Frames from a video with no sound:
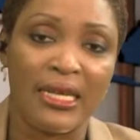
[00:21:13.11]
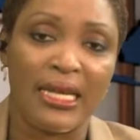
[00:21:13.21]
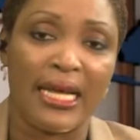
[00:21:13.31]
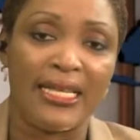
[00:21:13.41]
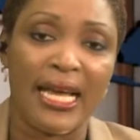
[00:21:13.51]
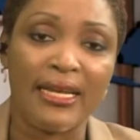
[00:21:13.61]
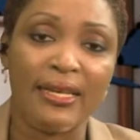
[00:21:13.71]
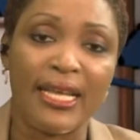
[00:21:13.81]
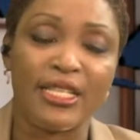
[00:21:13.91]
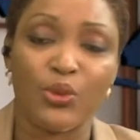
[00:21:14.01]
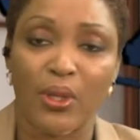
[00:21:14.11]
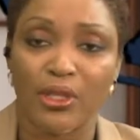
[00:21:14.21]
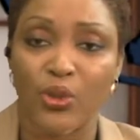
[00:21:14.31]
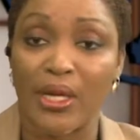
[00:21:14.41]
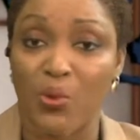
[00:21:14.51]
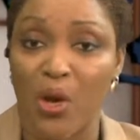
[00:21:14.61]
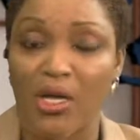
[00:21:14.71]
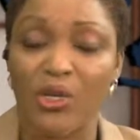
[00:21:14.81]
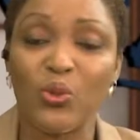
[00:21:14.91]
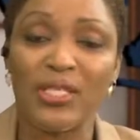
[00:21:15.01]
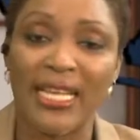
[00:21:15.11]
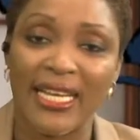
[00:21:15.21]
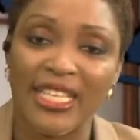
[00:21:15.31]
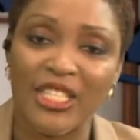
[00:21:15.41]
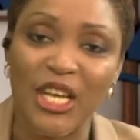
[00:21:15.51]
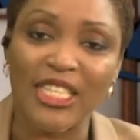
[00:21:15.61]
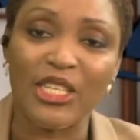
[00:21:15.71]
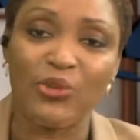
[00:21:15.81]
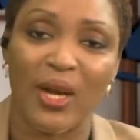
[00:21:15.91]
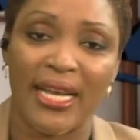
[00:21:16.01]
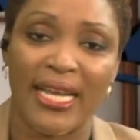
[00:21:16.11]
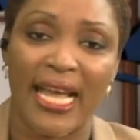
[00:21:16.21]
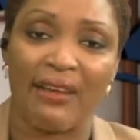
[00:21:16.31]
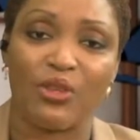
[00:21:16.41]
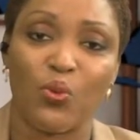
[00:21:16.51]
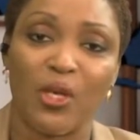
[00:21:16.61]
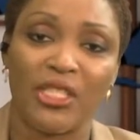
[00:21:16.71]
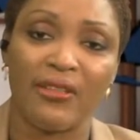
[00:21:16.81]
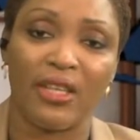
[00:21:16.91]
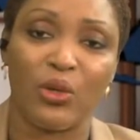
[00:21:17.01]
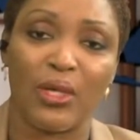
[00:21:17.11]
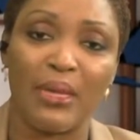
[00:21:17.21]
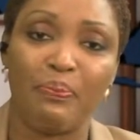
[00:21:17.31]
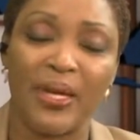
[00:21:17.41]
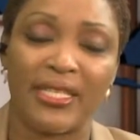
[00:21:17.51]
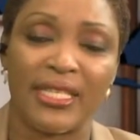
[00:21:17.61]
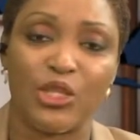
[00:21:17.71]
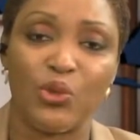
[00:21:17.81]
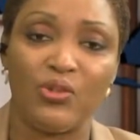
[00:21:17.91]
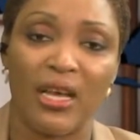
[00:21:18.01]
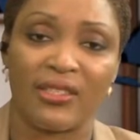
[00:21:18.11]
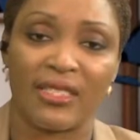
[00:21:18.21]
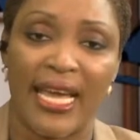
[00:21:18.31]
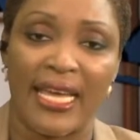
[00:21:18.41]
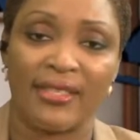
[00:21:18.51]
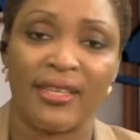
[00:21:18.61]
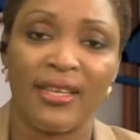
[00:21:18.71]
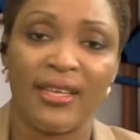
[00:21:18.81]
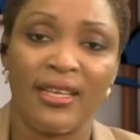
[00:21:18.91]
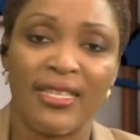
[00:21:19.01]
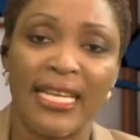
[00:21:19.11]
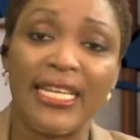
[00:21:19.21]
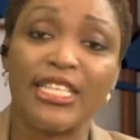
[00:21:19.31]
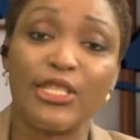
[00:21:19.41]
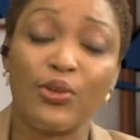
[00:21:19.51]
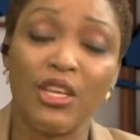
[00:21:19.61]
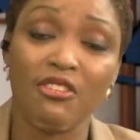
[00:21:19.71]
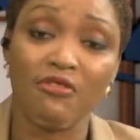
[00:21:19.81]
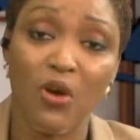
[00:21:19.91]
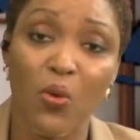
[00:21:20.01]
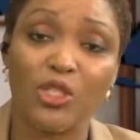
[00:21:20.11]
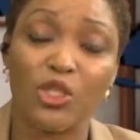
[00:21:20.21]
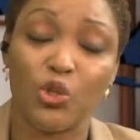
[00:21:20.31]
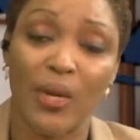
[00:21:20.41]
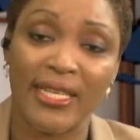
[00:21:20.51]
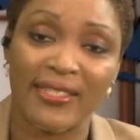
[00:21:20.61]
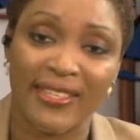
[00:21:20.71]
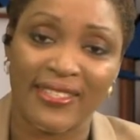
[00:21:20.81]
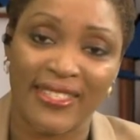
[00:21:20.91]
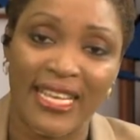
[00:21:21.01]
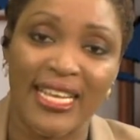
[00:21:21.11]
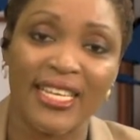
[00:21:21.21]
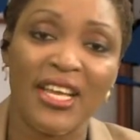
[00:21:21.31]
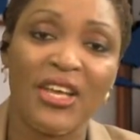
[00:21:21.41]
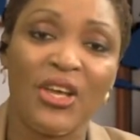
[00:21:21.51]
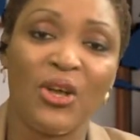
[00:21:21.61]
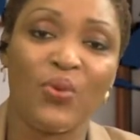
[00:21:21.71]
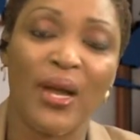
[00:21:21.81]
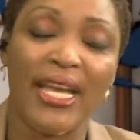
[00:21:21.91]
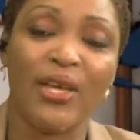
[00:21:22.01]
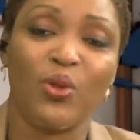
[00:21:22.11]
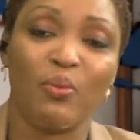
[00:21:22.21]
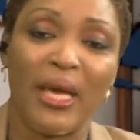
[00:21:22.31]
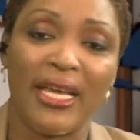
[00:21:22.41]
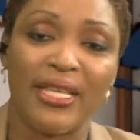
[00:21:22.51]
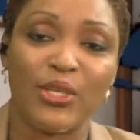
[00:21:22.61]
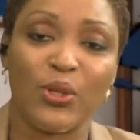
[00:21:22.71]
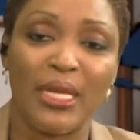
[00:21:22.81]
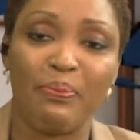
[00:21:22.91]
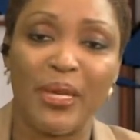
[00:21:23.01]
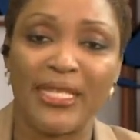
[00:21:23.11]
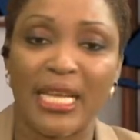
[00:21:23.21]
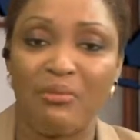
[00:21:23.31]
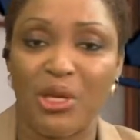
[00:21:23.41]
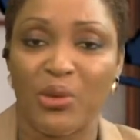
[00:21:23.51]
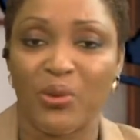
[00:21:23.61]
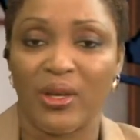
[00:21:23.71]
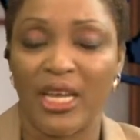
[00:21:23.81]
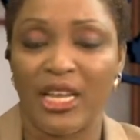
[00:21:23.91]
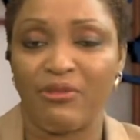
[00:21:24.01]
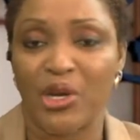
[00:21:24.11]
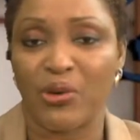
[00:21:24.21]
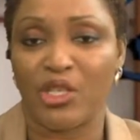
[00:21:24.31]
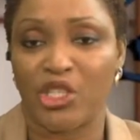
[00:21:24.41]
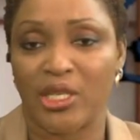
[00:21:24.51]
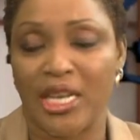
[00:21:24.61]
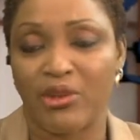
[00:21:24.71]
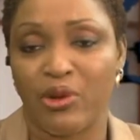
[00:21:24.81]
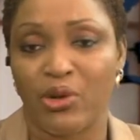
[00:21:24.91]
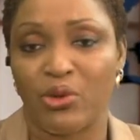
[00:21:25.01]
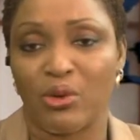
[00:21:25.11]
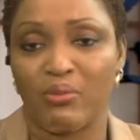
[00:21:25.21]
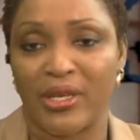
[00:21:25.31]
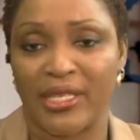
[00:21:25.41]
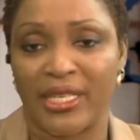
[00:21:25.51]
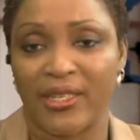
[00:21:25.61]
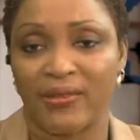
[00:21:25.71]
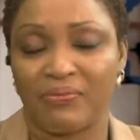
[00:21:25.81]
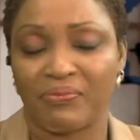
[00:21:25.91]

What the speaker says: Ayanle, 21, who said he started running after watching the Olympics in 2008, said he's looking forward to 2016, where he will make his Olympic debut in Rio de Janeiro, Brazil.